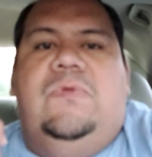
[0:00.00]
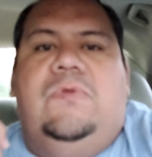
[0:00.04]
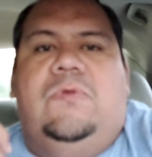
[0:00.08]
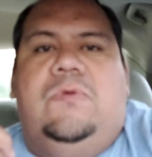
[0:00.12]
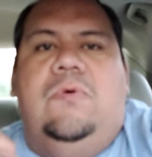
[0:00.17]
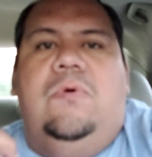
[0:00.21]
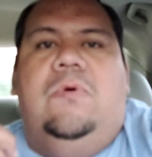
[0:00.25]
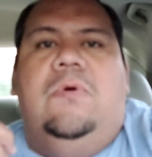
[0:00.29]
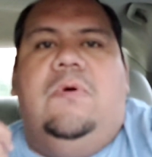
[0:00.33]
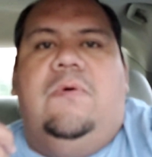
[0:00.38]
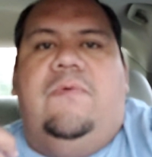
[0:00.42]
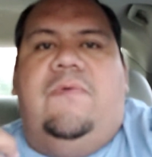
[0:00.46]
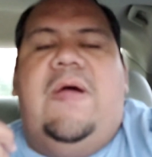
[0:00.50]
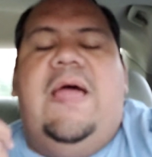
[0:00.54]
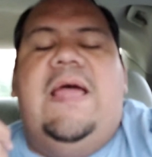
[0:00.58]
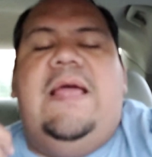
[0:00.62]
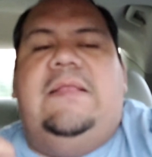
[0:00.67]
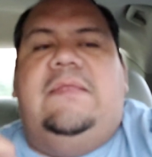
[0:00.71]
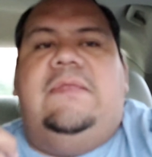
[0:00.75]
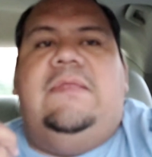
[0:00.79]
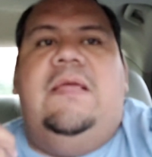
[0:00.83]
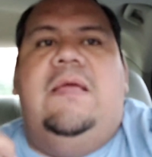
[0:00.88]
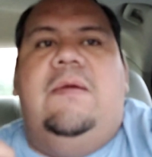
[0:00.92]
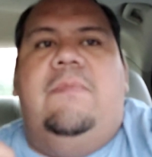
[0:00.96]
Do the
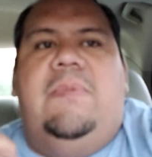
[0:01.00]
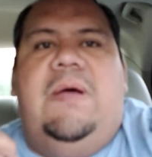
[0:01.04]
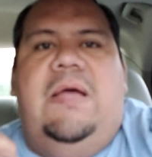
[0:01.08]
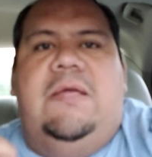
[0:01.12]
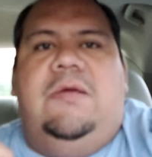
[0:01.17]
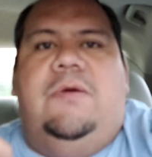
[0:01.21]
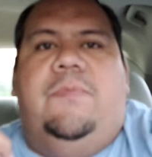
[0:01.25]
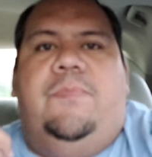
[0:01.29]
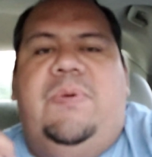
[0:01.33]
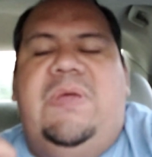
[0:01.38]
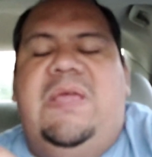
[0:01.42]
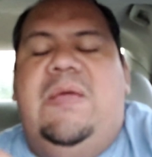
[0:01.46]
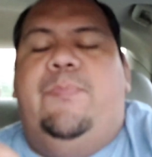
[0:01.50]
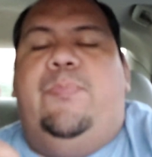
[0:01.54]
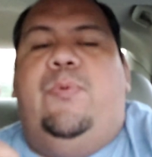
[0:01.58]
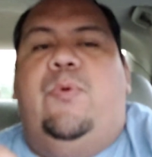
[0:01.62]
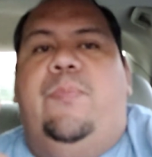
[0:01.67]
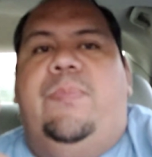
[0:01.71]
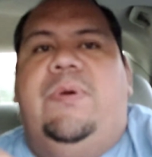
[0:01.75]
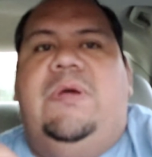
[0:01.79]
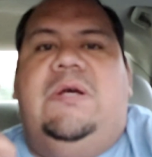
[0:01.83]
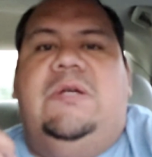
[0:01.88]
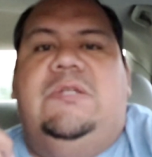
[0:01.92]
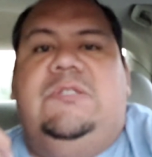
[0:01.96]
right thing by your people,
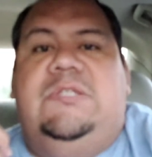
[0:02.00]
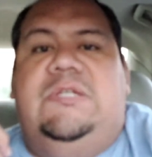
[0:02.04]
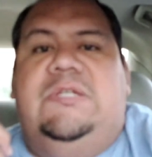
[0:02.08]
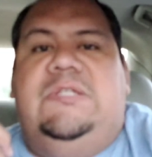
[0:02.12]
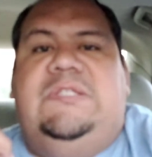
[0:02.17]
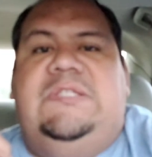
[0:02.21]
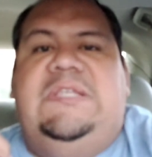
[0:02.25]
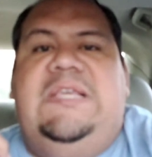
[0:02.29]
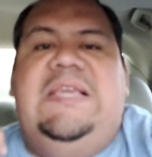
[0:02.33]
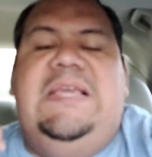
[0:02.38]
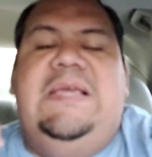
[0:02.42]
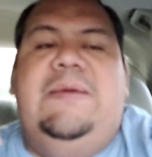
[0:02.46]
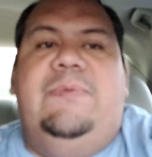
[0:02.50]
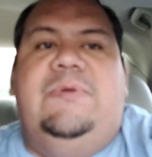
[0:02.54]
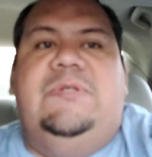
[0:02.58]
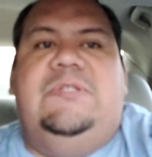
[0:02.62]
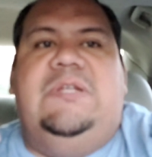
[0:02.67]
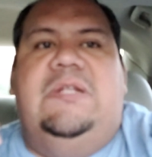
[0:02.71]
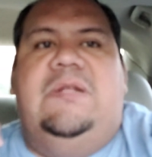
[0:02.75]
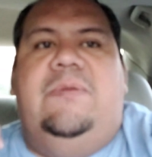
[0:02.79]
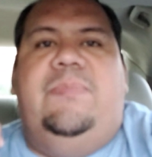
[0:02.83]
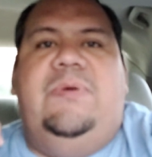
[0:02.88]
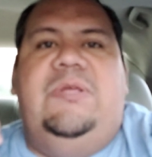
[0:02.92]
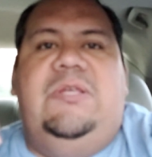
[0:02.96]
because your team is
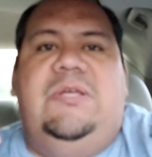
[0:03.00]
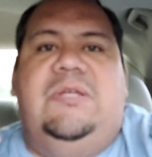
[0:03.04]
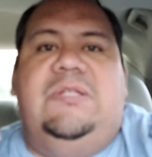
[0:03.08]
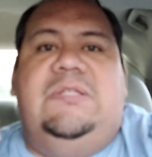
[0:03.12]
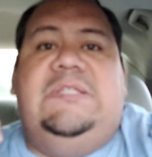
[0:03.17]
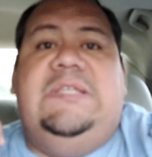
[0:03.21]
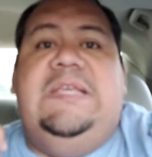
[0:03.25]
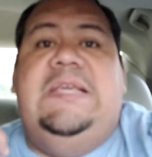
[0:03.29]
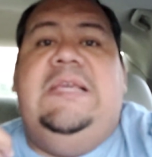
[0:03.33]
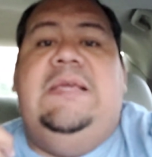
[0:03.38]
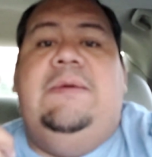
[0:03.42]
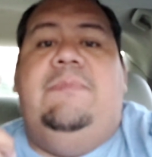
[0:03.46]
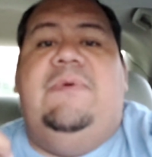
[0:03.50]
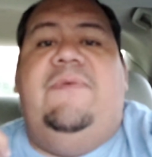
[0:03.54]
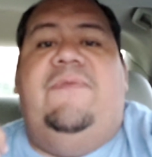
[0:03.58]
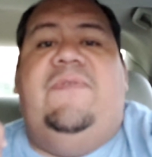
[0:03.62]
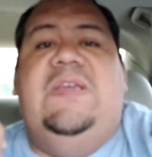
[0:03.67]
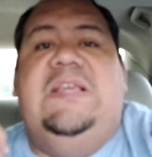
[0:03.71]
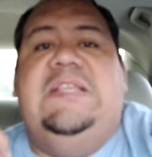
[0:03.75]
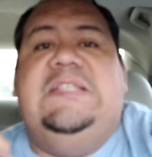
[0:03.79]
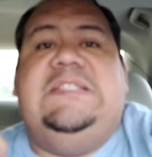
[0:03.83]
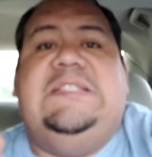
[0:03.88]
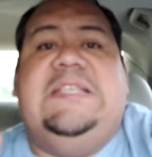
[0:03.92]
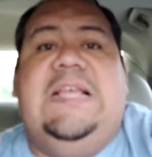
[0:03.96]
going to be your team. If
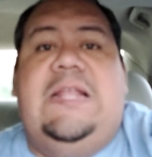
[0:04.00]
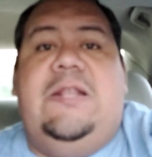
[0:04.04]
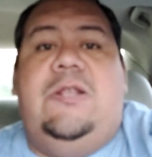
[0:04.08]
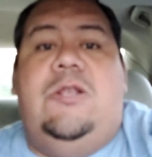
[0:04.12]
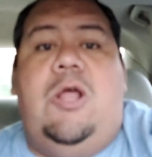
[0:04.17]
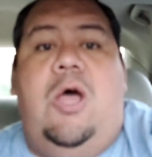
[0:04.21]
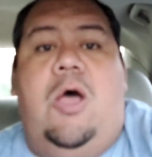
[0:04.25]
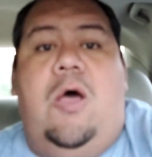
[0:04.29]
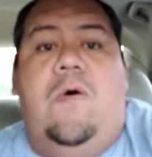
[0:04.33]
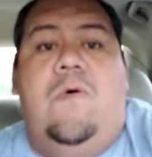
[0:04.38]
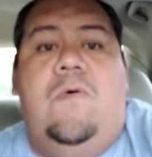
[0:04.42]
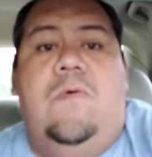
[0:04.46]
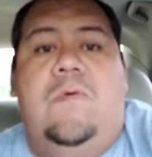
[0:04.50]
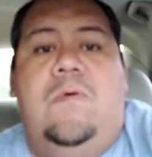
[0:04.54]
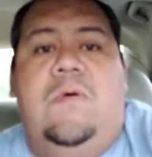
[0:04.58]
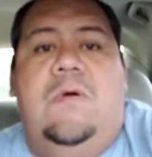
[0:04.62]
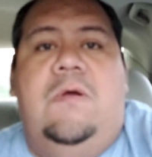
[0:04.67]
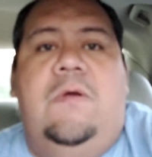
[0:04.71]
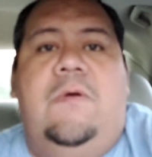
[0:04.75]
he said no,